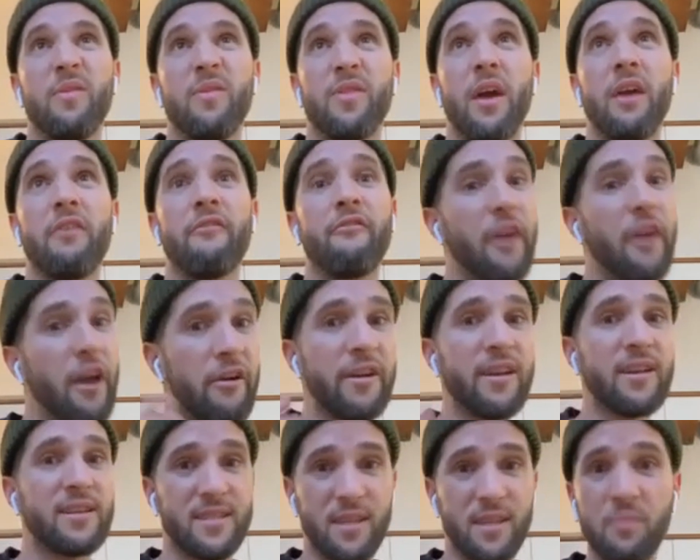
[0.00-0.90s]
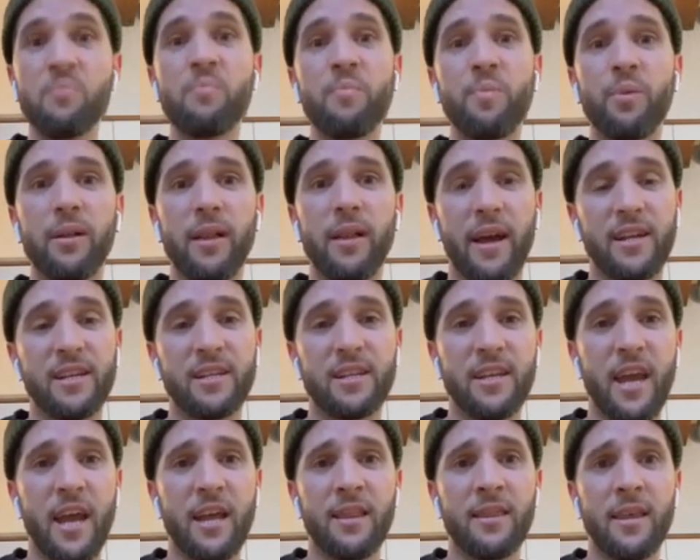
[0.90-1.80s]
they're very simple
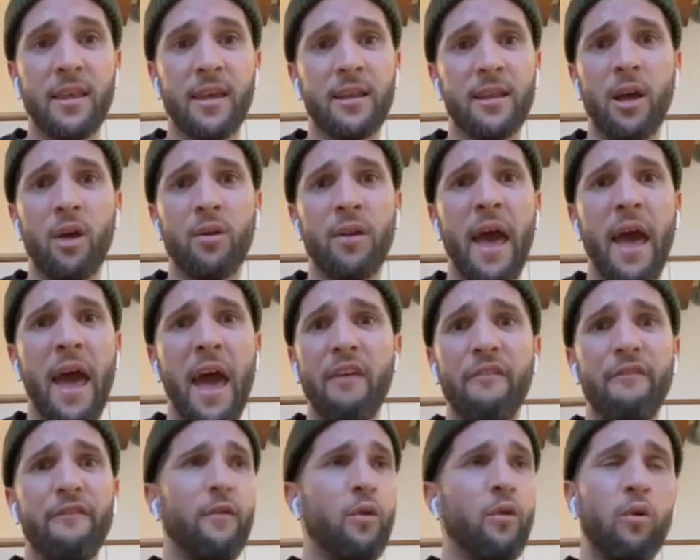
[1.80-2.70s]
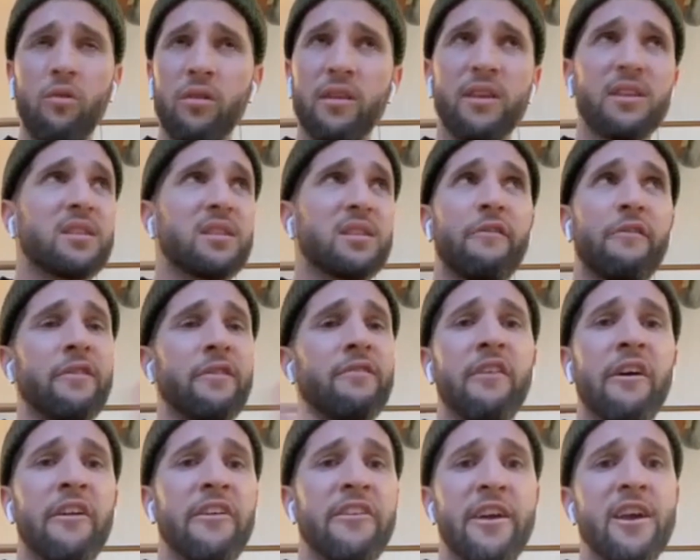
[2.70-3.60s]
actually, and they don't have all these
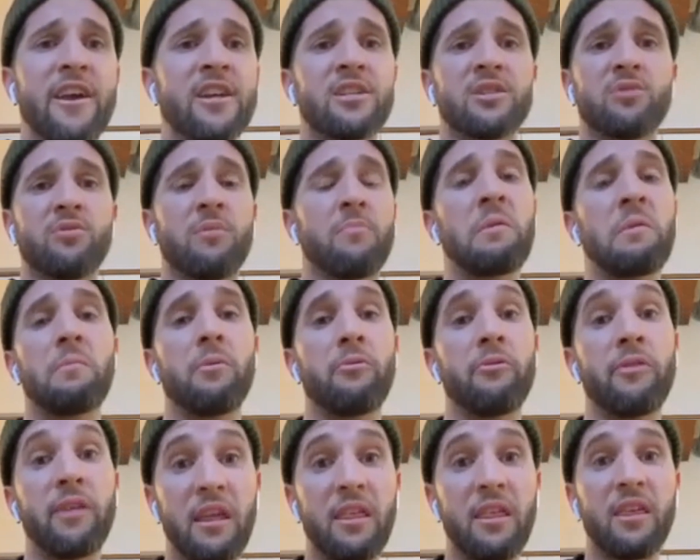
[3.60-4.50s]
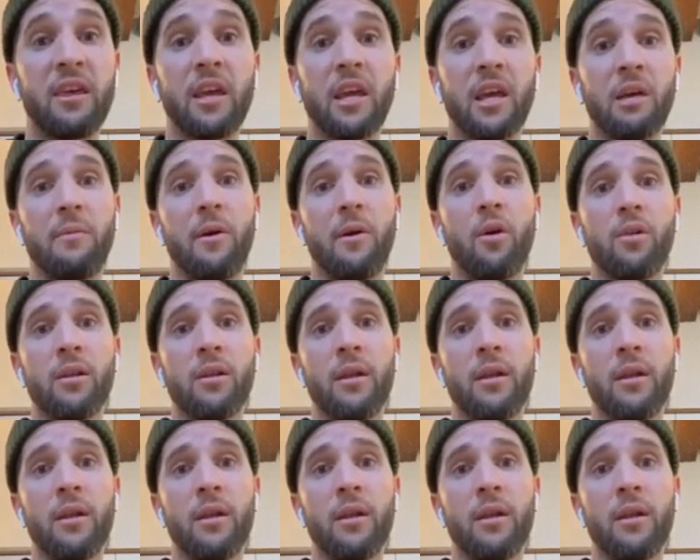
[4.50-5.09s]
different variations where people really think about.